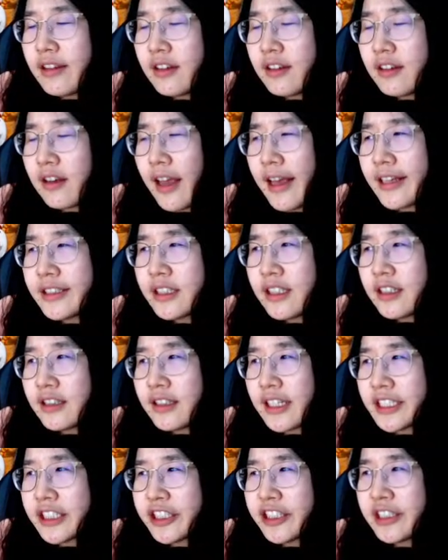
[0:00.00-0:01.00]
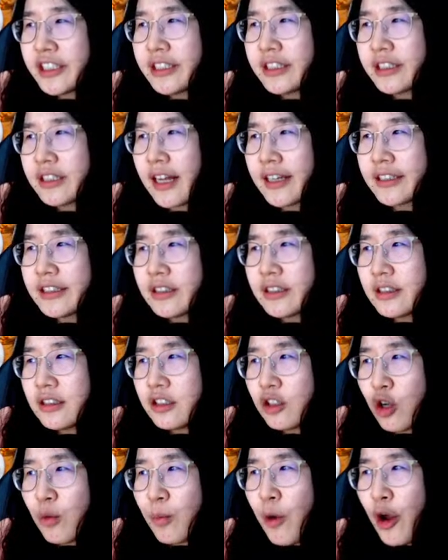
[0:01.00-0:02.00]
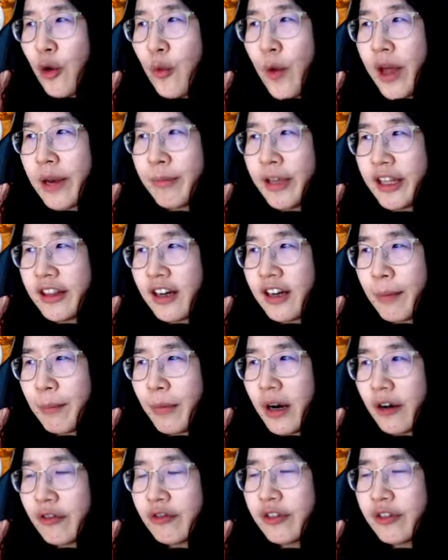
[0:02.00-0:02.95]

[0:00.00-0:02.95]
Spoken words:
as the texture is 0.1 meter above,